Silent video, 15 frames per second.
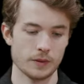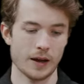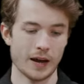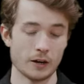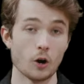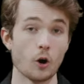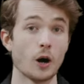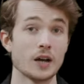
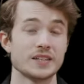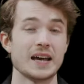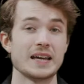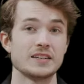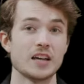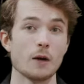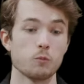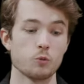I want to
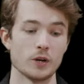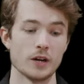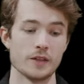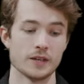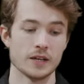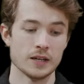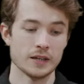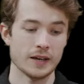end up
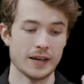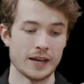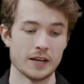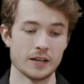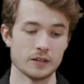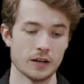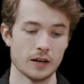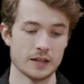with
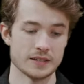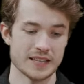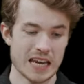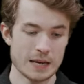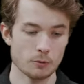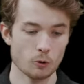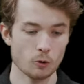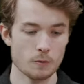a uh,
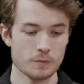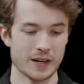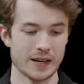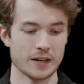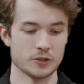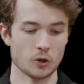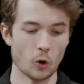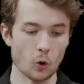table that
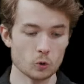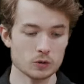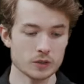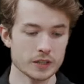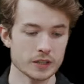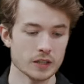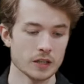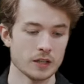has
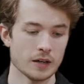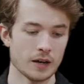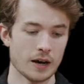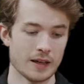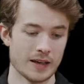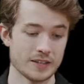only uh,